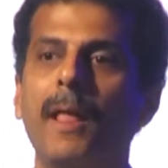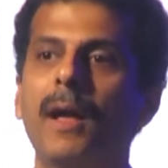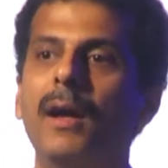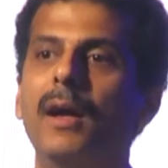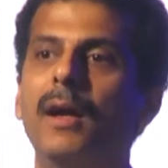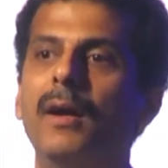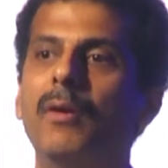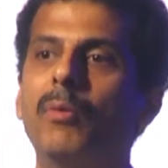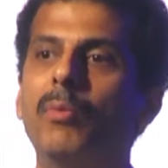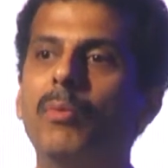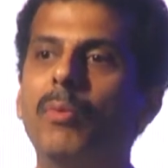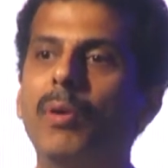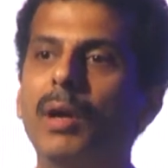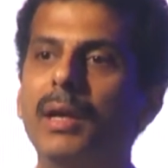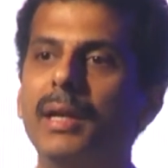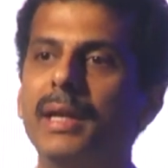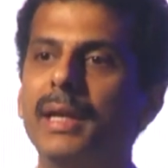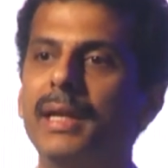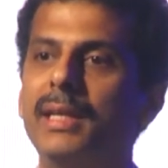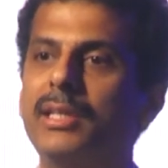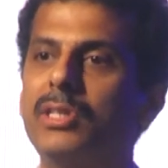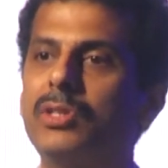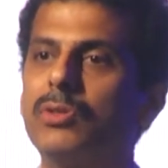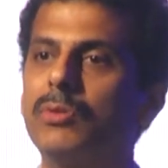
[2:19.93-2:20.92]
uh, one
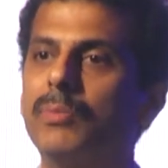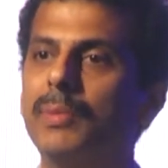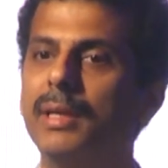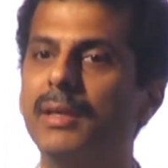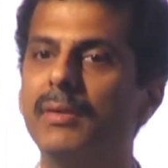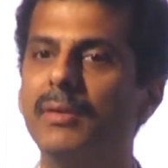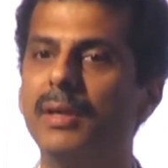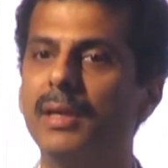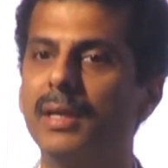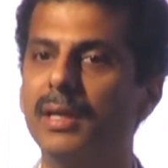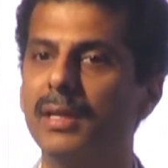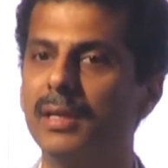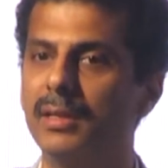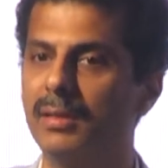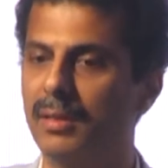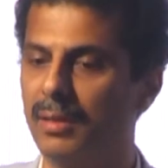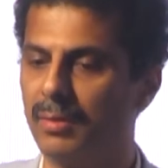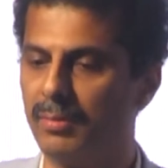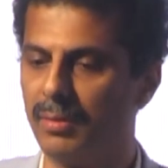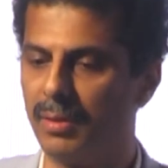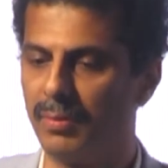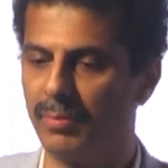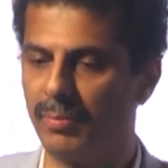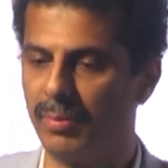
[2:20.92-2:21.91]
needs to be uh,
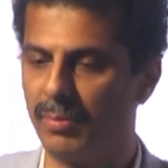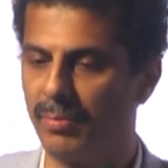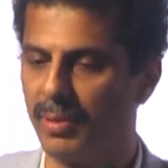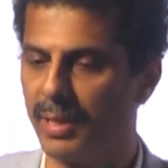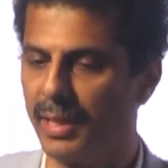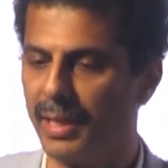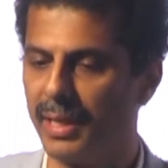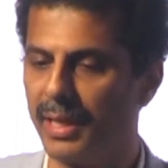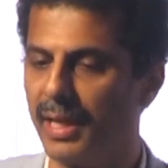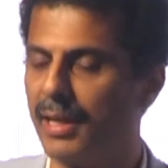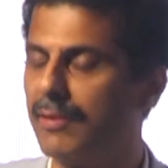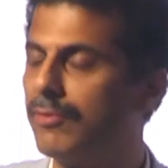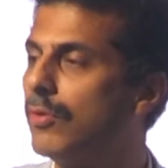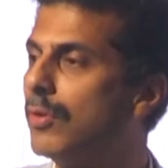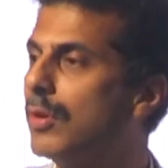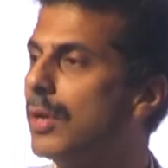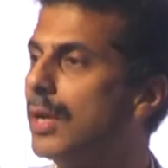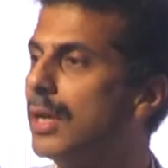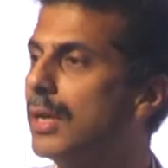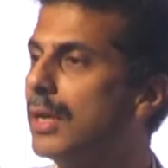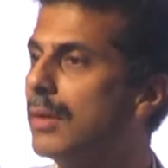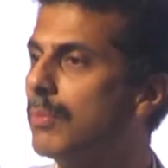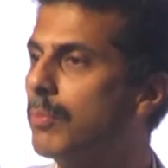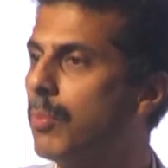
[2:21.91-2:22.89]
uh very careful
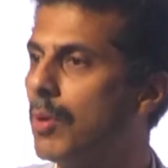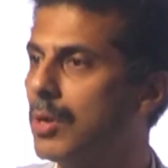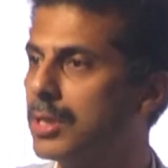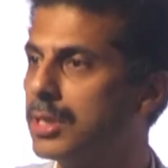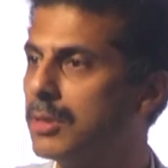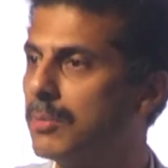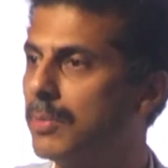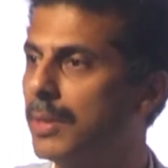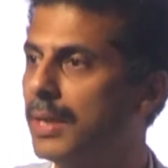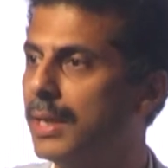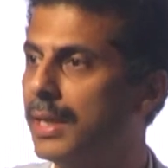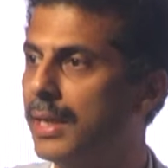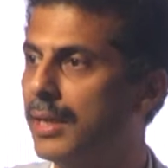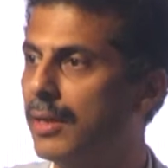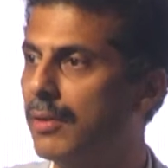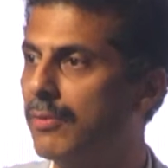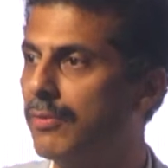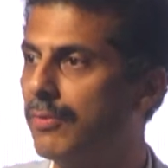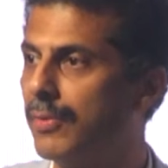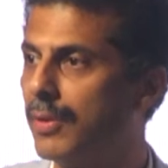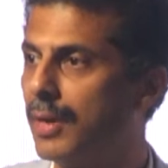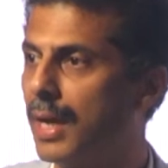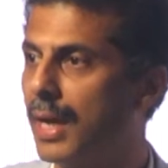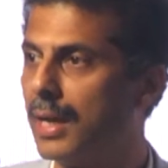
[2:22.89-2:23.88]
and the possibility of uh,